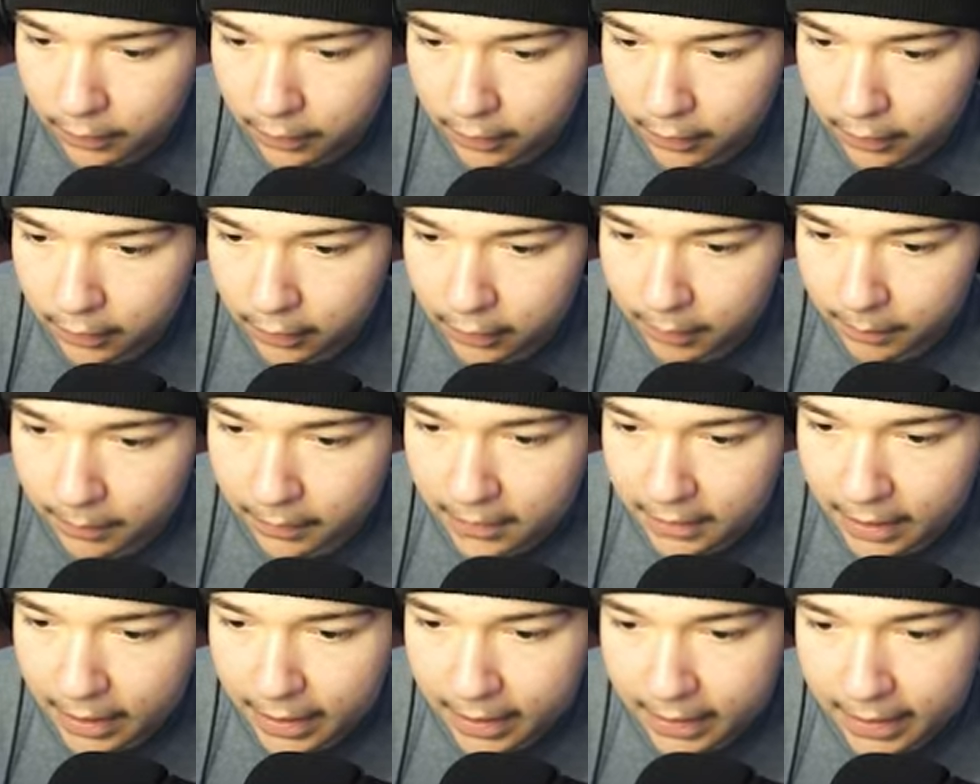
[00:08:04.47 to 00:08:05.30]
Hold up,
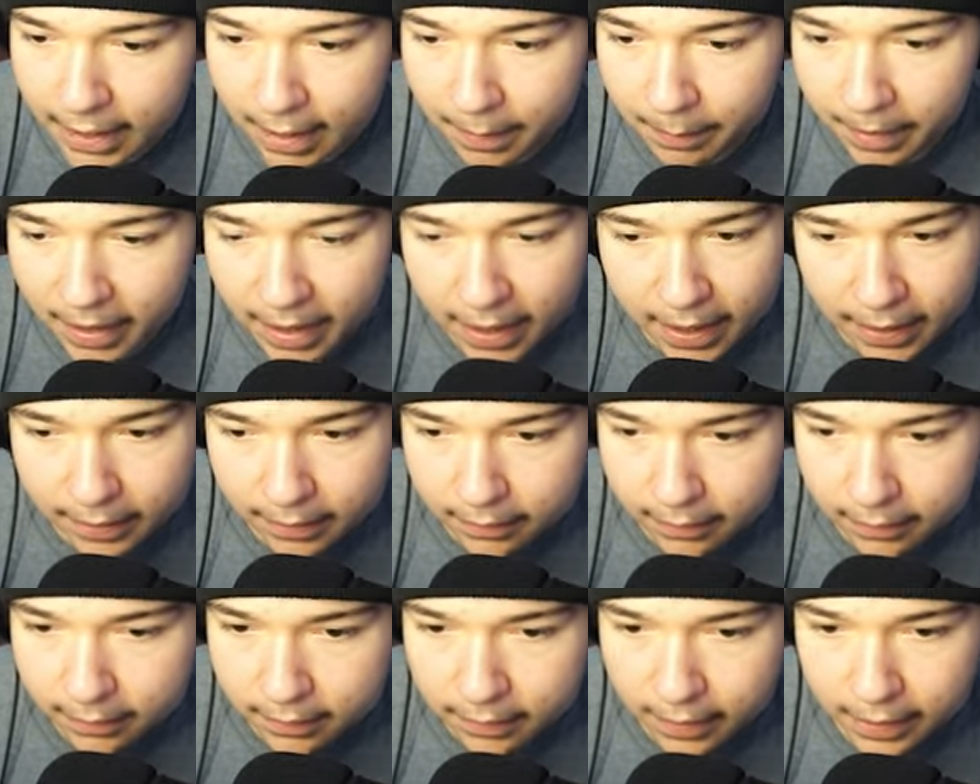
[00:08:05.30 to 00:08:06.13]
this ain't that bad.
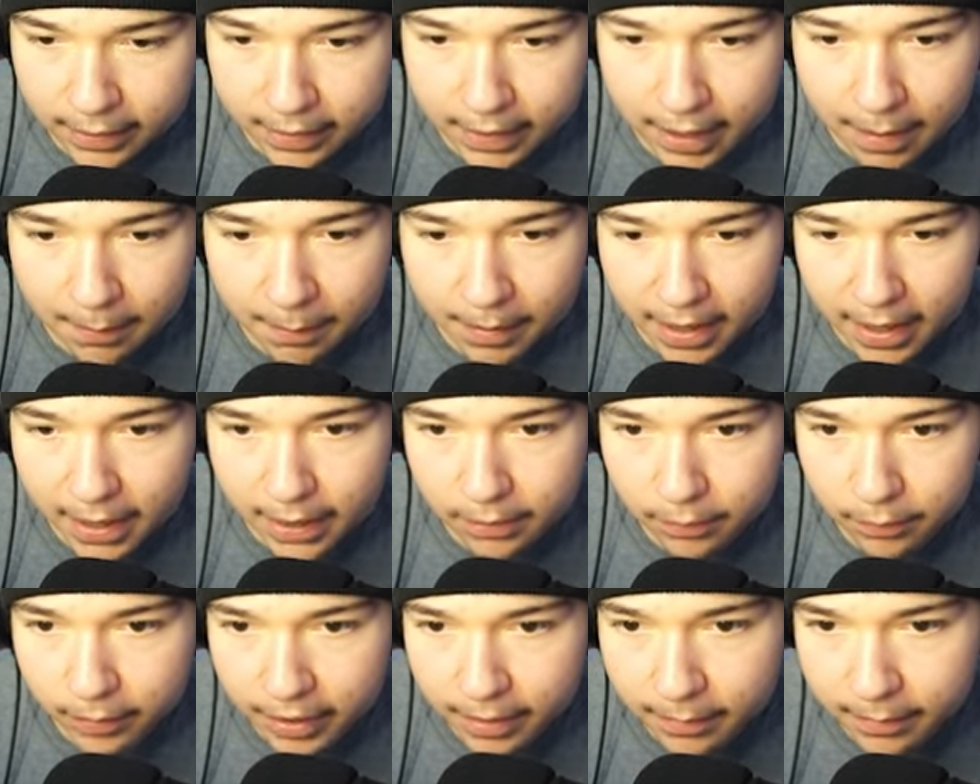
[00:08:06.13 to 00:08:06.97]
This ain't that
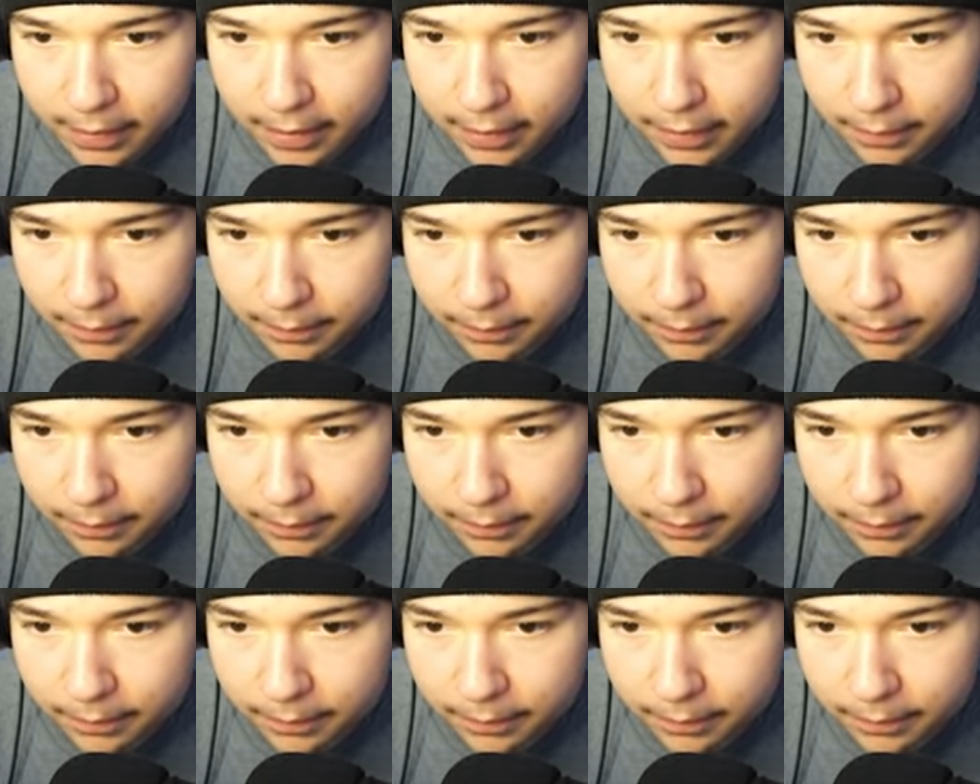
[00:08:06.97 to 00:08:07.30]
bad. Wait a minute.